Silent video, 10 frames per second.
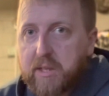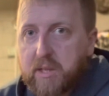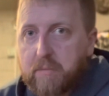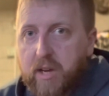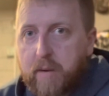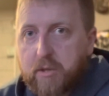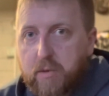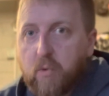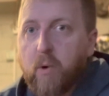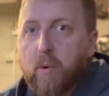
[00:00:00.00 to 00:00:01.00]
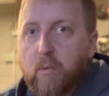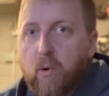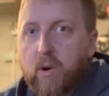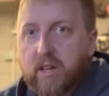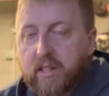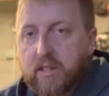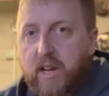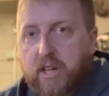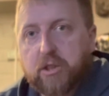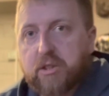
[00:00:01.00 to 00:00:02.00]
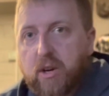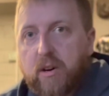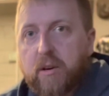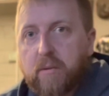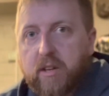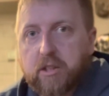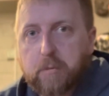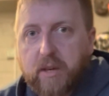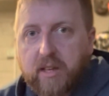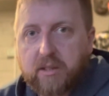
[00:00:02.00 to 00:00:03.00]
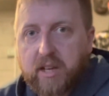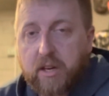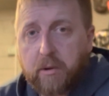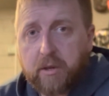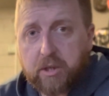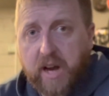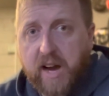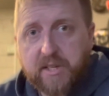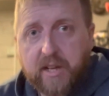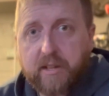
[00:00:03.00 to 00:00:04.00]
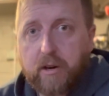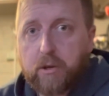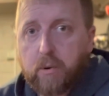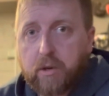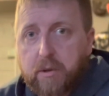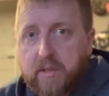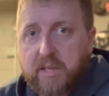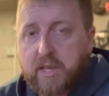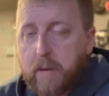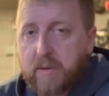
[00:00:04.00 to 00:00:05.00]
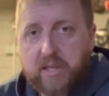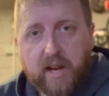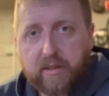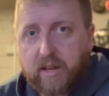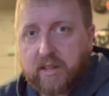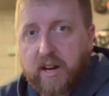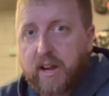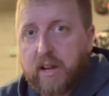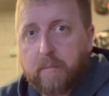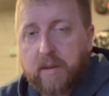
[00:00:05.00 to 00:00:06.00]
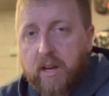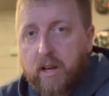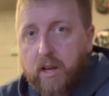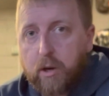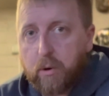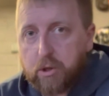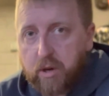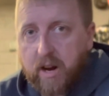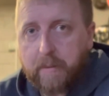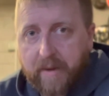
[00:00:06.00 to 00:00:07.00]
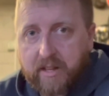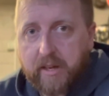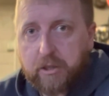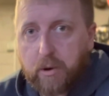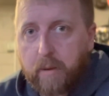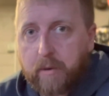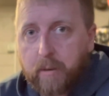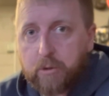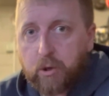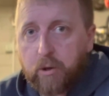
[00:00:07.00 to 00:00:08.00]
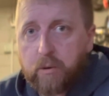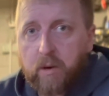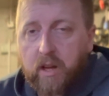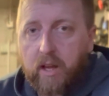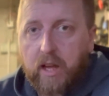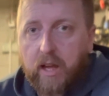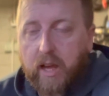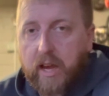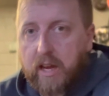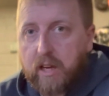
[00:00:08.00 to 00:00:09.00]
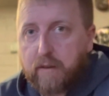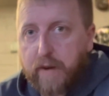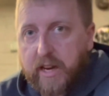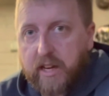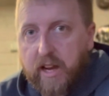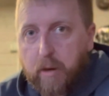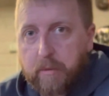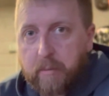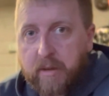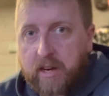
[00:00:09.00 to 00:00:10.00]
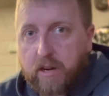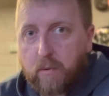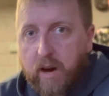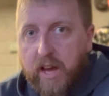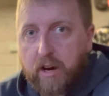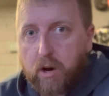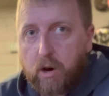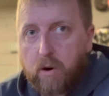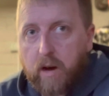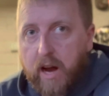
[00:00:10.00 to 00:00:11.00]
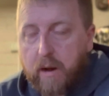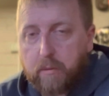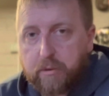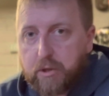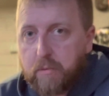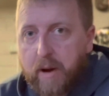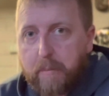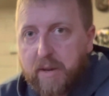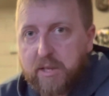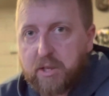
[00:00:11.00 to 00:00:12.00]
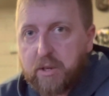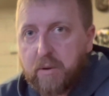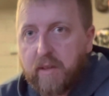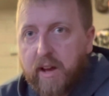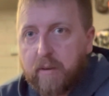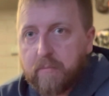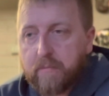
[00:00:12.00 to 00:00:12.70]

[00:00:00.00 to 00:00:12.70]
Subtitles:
sometimes is more rewarding than actually turning a wrench, because I know there's guys out there who are doing the same exact thing that I am, who are trying to make that dream come true. And if I can help them in any way at all, I will do my best to do that.